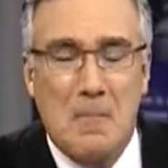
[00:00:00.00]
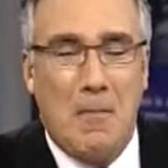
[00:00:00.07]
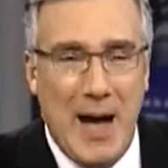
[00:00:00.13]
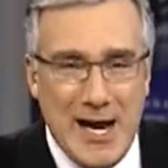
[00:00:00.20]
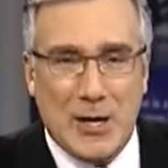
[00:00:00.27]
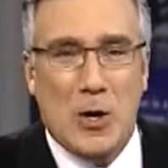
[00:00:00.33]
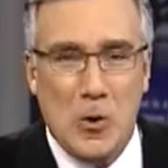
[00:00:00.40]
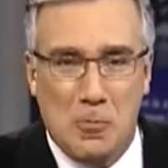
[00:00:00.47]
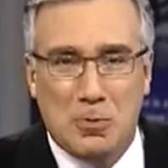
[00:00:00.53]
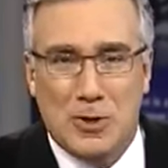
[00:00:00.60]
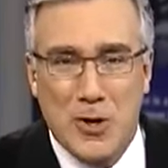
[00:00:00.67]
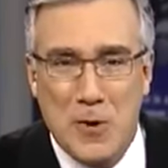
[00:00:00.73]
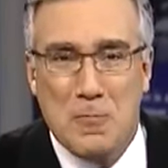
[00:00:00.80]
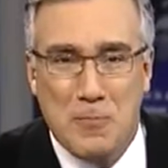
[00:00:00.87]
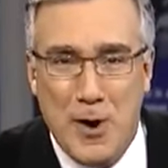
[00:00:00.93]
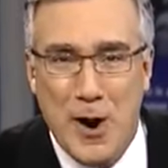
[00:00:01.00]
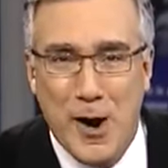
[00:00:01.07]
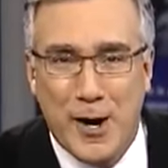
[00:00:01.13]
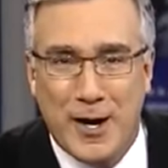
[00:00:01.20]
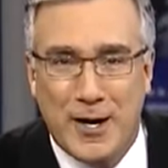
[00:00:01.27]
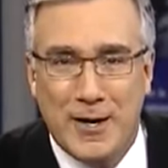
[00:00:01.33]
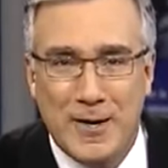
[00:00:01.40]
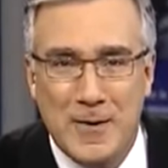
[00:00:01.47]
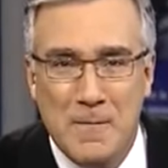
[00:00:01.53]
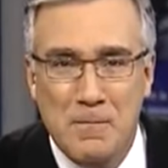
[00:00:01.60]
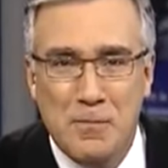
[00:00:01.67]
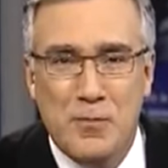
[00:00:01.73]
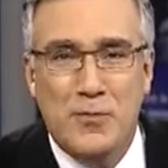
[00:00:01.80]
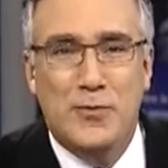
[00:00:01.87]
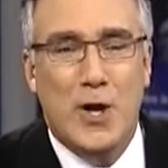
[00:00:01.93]
Michael Bloomberg,
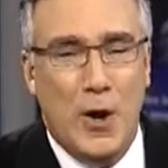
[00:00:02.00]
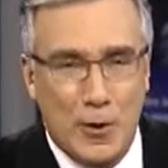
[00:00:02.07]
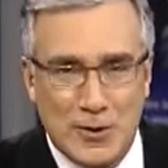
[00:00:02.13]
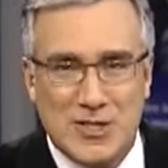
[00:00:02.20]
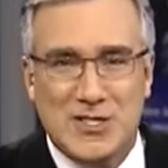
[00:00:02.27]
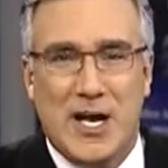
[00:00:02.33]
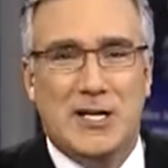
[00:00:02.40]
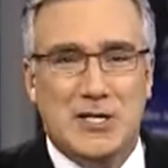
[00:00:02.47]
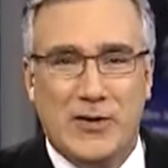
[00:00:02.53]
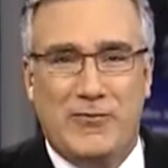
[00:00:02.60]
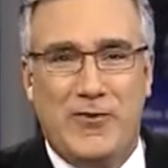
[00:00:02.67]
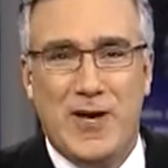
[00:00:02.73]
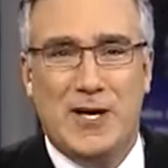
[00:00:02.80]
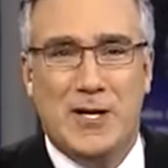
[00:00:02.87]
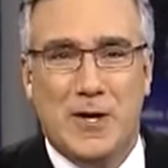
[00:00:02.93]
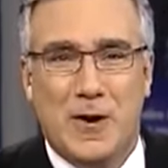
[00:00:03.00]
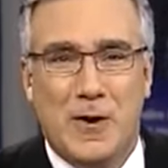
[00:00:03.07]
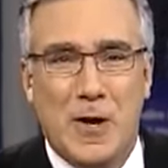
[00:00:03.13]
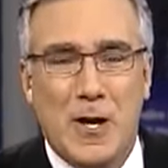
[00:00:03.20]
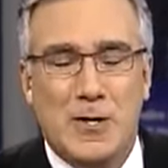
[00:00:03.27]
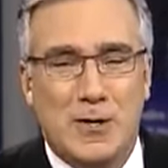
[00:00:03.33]
no such a figure,